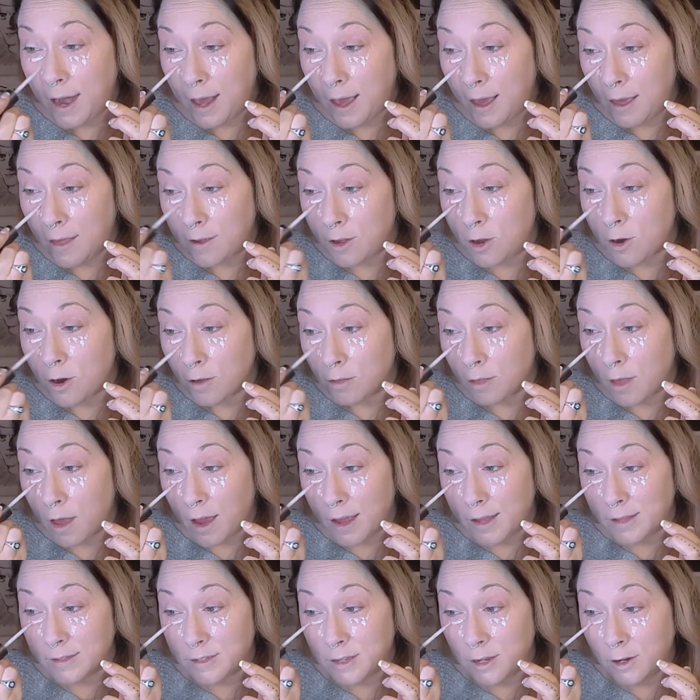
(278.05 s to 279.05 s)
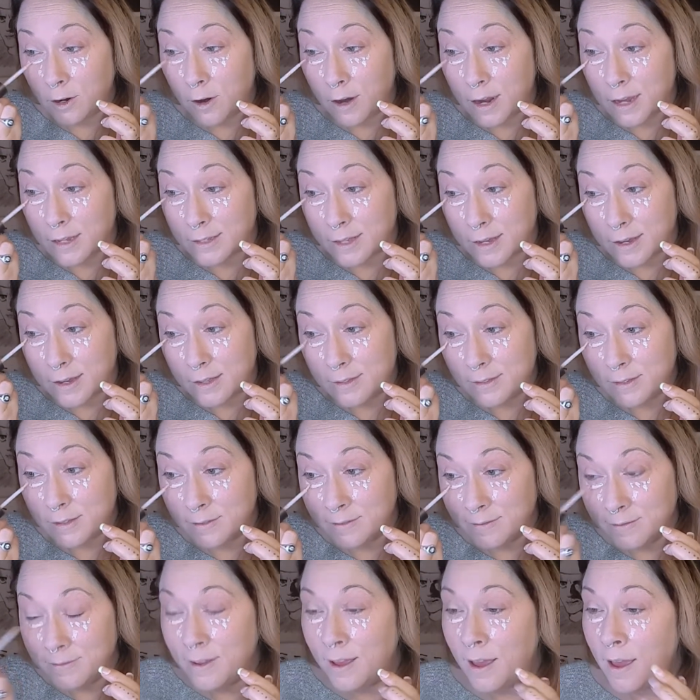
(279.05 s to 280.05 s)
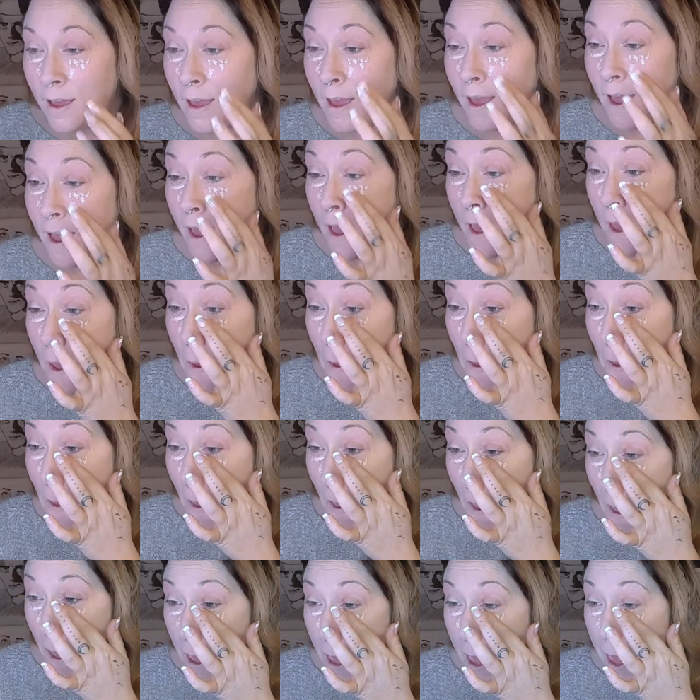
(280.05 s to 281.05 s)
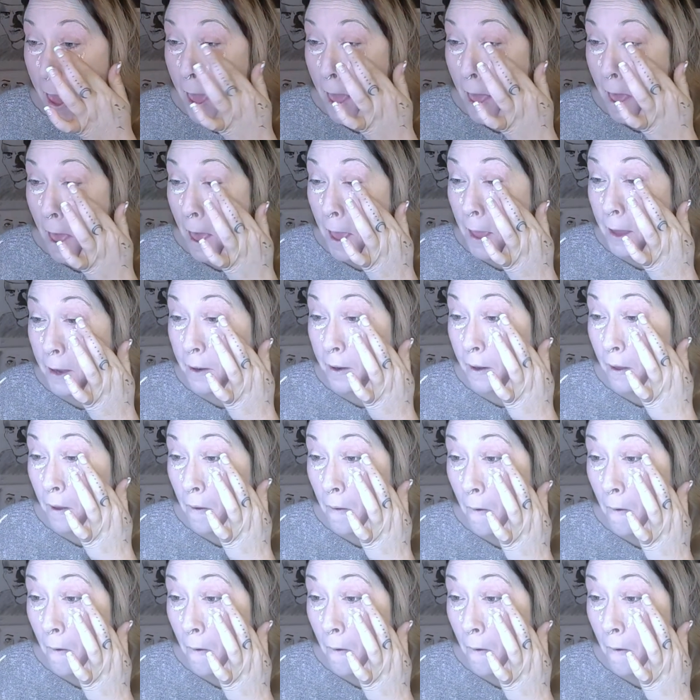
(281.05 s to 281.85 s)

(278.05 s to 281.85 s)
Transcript: in your lines and creases and